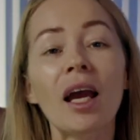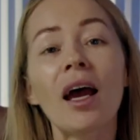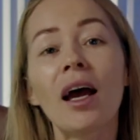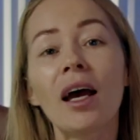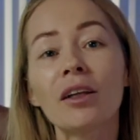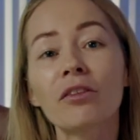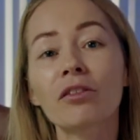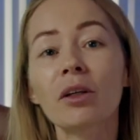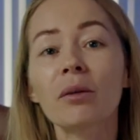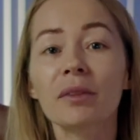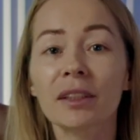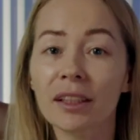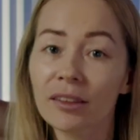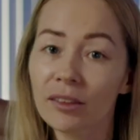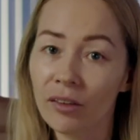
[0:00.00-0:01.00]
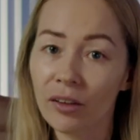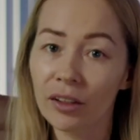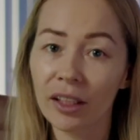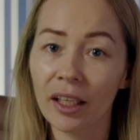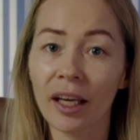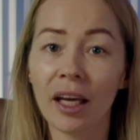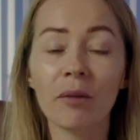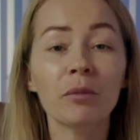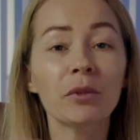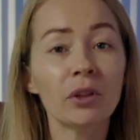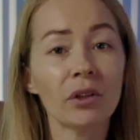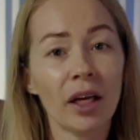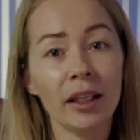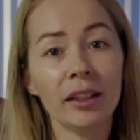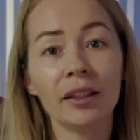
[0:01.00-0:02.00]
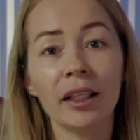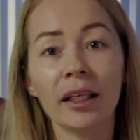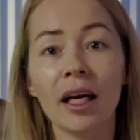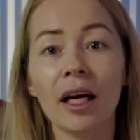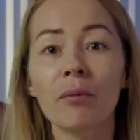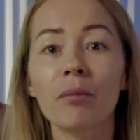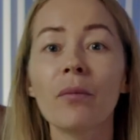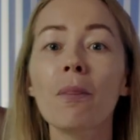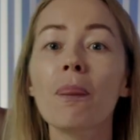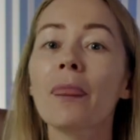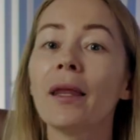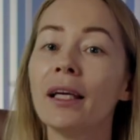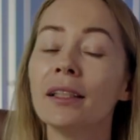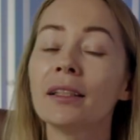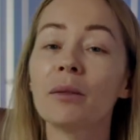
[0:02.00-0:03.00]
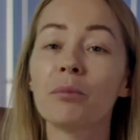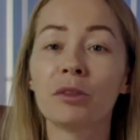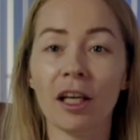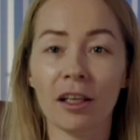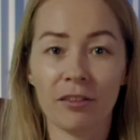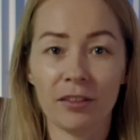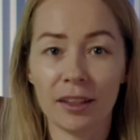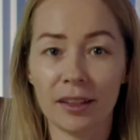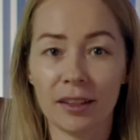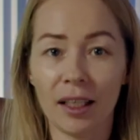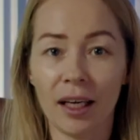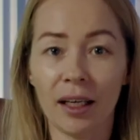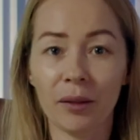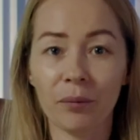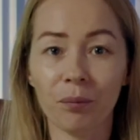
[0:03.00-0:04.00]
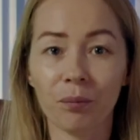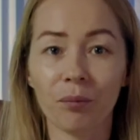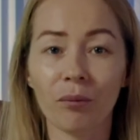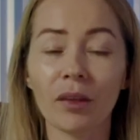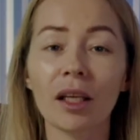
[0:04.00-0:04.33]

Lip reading: And from 6:30 a.m. to 8 a.m. is a breakfast time.